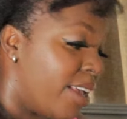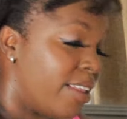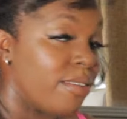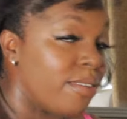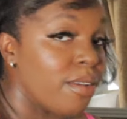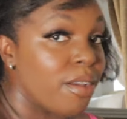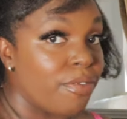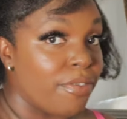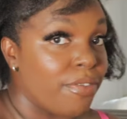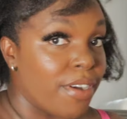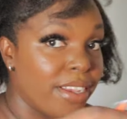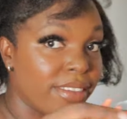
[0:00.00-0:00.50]

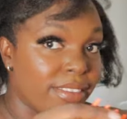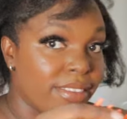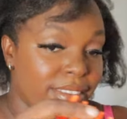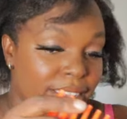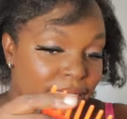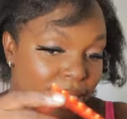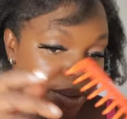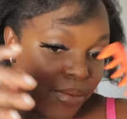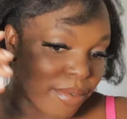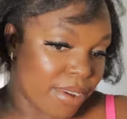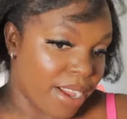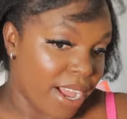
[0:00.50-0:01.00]
My first
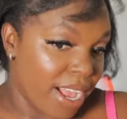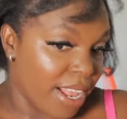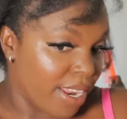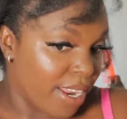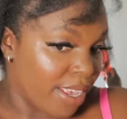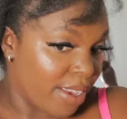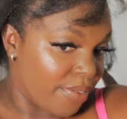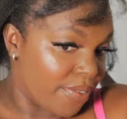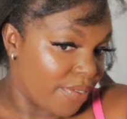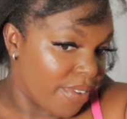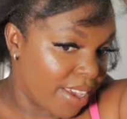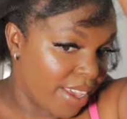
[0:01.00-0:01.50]
time
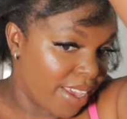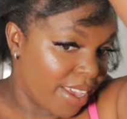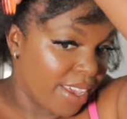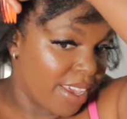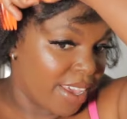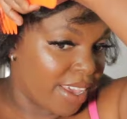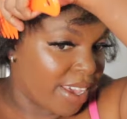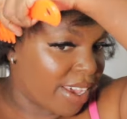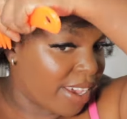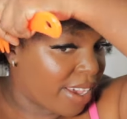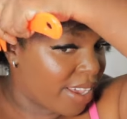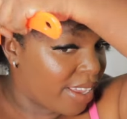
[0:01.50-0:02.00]
curling my
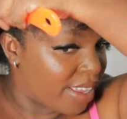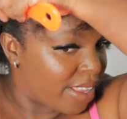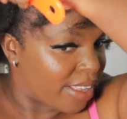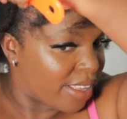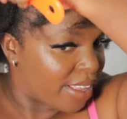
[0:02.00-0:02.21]
hair.